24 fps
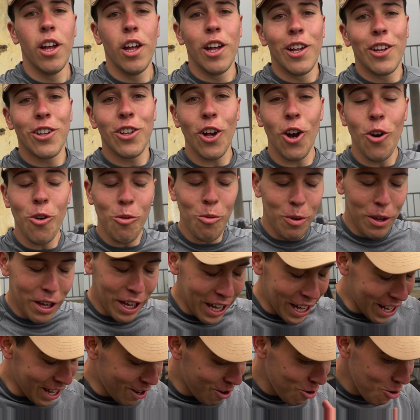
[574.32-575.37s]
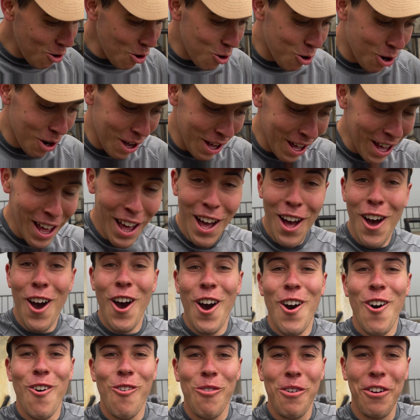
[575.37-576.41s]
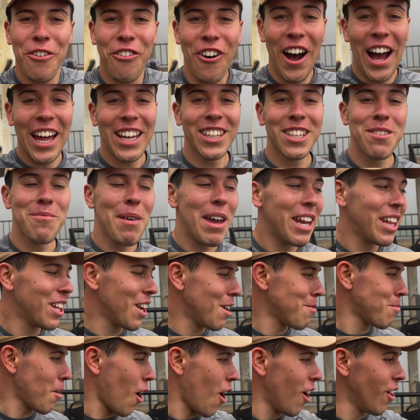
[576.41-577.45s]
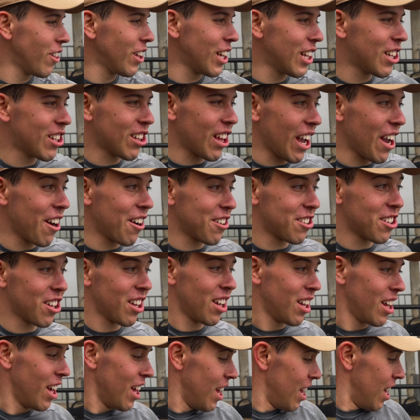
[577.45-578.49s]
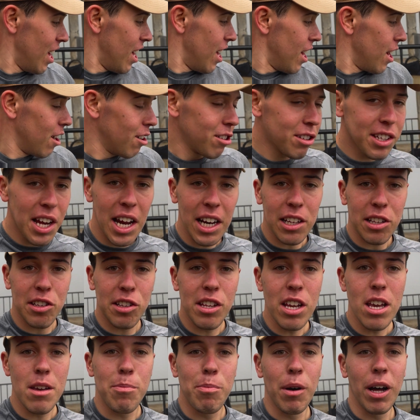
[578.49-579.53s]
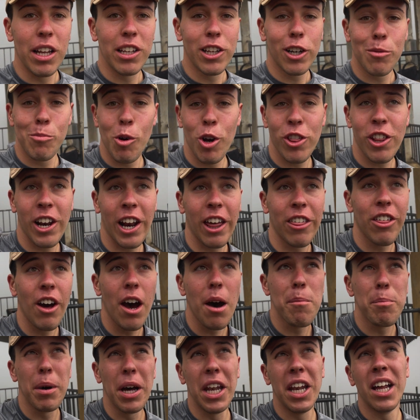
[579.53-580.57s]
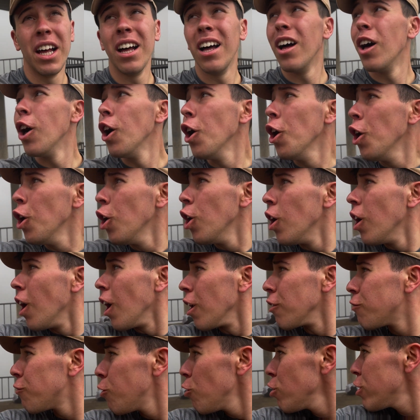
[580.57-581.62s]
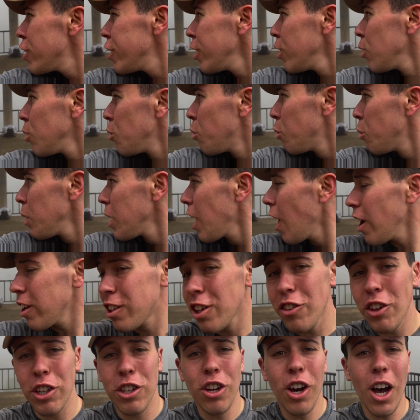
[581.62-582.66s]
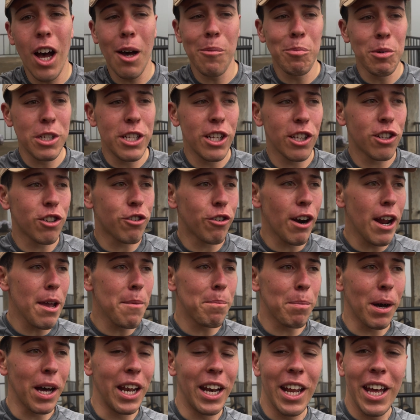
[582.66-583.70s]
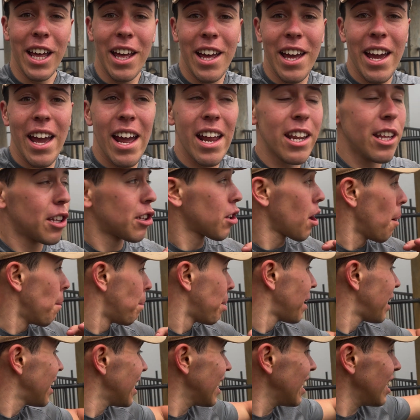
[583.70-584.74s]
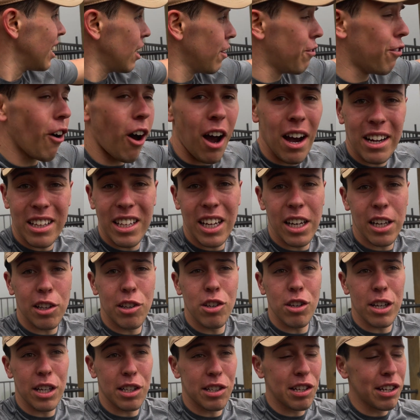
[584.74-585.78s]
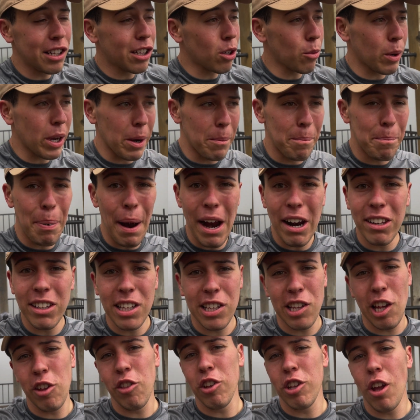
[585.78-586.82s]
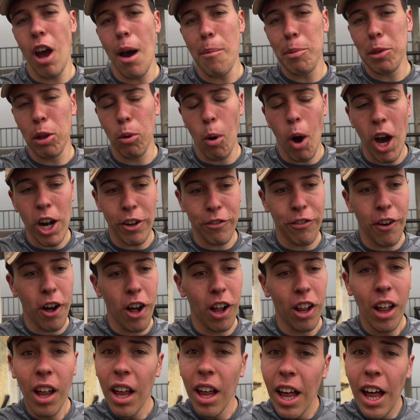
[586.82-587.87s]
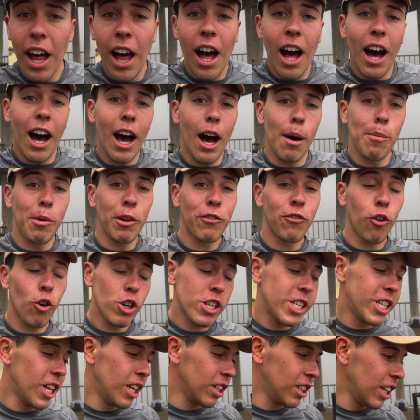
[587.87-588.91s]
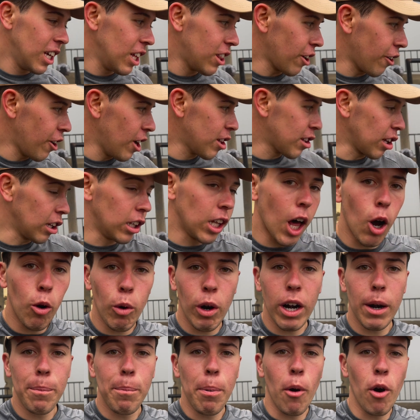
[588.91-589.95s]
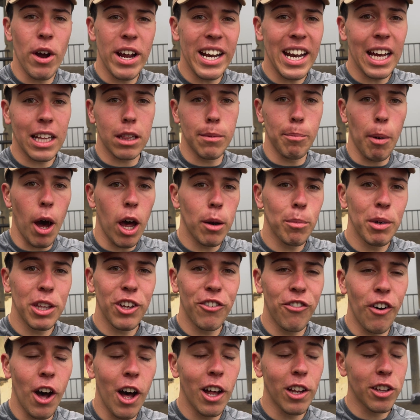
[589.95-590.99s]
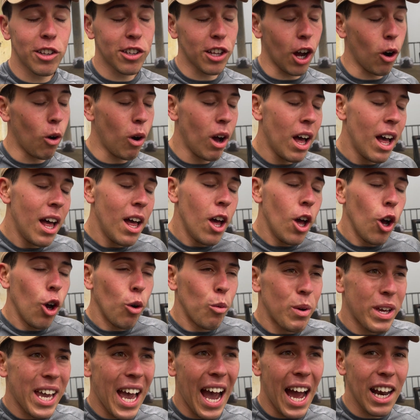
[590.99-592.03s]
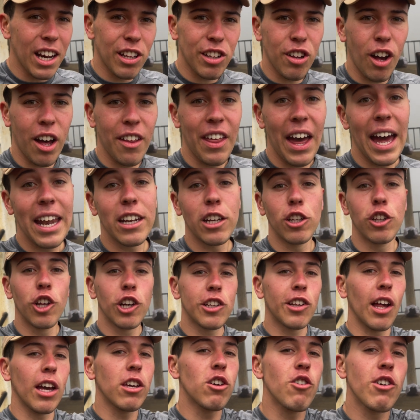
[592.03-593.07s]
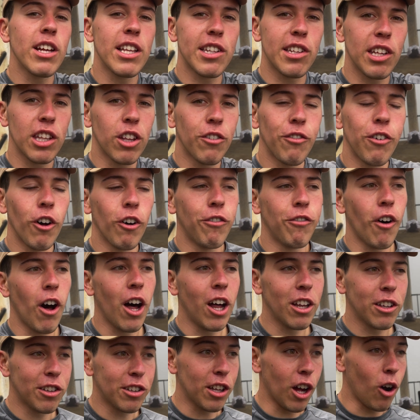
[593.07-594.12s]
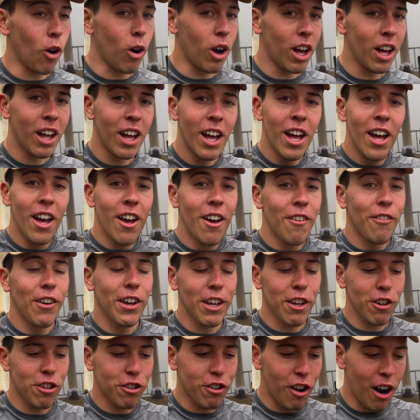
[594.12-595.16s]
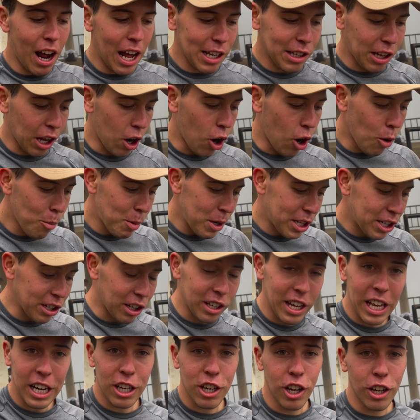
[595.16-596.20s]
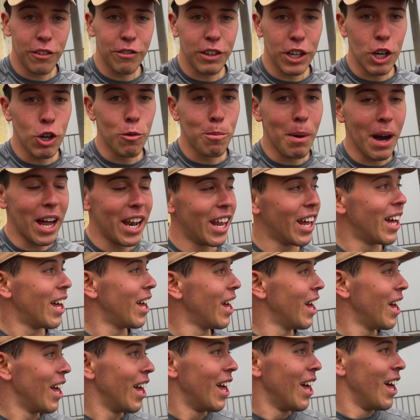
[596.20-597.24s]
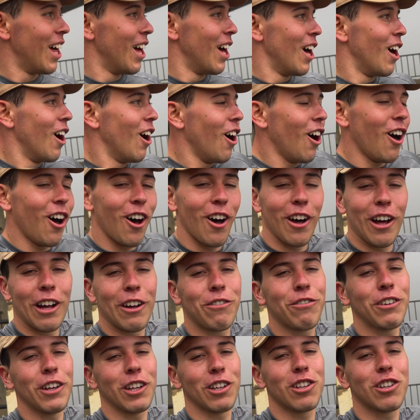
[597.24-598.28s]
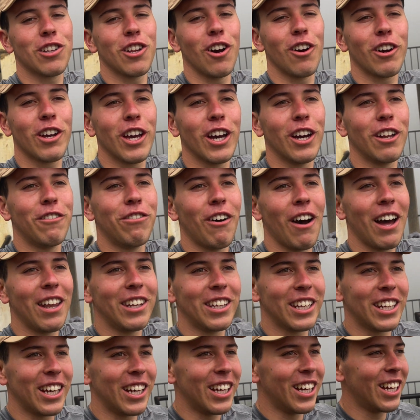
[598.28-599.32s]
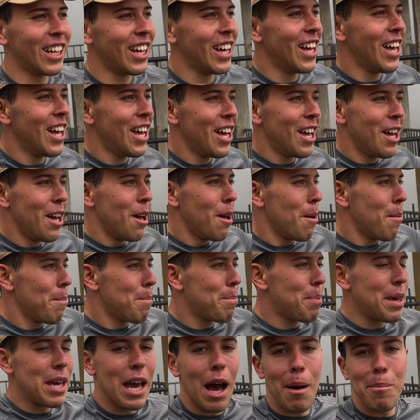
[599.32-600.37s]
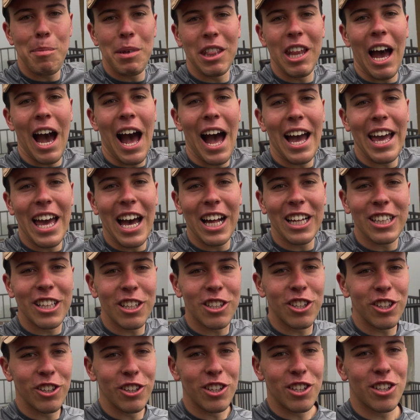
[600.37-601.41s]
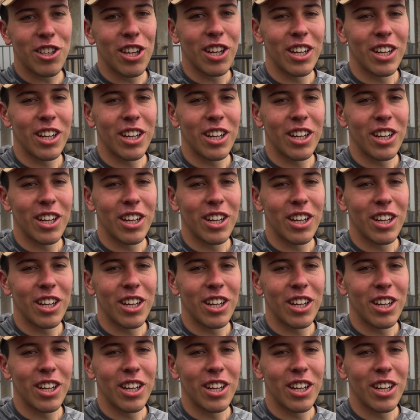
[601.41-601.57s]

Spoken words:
So we finally made it up all these stairs. It was kind of steep, a little more than I thought, but unfortunately we got to the top, which is great, but it is completely fogged in, as you can see, so we can barely see the top of the waterfall. But fortunately, there is a lower point at the bottom of the falls, so we kind of saw that, and it looks like you can see the full falls. So fingers crossed. I hope we still get a good view, but oh, it feels so good finally to be up in the high altitudes.